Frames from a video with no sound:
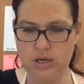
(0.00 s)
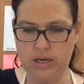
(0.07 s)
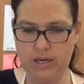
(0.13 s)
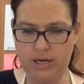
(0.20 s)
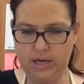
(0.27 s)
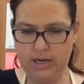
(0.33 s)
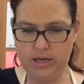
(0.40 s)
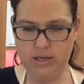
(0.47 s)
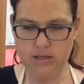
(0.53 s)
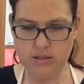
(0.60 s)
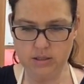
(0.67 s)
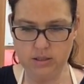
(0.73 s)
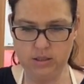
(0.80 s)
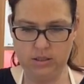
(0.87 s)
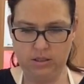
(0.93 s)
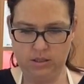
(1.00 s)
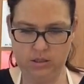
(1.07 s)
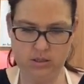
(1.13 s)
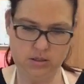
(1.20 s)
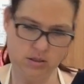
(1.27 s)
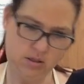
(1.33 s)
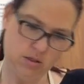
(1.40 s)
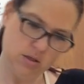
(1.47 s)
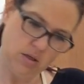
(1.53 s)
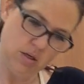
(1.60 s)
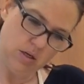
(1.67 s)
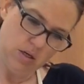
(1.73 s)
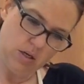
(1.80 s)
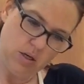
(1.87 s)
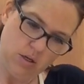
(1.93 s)
And
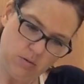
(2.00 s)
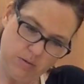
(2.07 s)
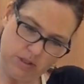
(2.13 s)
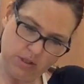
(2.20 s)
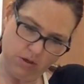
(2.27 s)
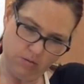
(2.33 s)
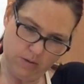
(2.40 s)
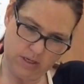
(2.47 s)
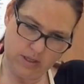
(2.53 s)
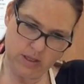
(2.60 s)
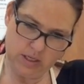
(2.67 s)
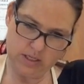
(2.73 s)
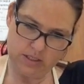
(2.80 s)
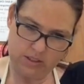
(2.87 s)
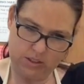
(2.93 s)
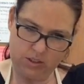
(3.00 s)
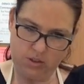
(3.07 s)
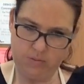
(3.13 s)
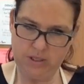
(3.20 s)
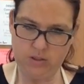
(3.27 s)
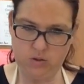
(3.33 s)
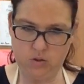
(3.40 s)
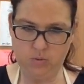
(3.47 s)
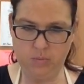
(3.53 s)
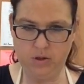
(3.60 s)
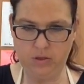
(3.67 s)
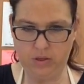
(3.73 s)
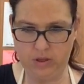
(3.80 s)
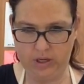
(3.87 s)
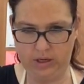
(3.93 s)
we don't want this to be super
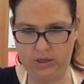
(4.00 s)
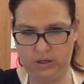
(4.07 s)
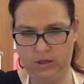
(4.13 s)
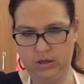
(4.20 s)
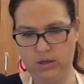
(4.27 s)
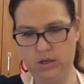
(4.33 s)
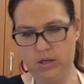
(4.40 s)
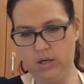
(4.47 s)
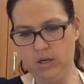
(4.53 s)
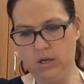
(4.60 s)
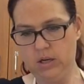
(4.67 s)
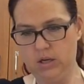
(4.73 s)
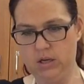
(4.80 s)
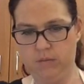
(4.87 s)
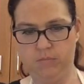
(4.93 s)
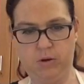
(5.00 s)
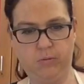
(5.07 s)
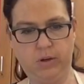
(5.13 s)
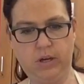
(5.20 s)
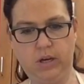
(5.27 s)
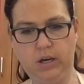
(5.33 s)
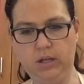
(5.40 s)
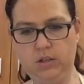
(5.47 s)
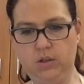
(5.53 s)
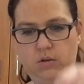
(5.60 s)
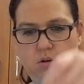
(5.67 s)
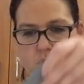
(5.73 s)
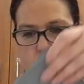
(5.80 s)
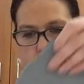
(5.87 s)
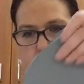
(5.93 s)
thick, but we also
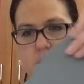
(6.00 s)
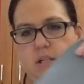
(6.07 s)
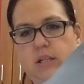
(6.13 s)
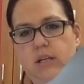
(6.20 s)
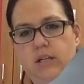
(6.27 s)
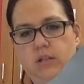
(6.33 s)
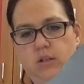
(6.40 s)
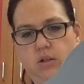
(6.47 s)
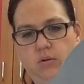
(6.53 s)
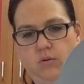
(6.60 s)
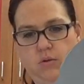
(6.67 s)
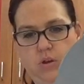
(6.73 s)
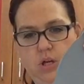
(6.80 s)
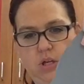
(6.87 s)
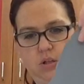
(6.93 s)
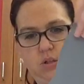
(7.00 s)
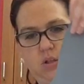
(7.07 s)
don't want it to get too thin.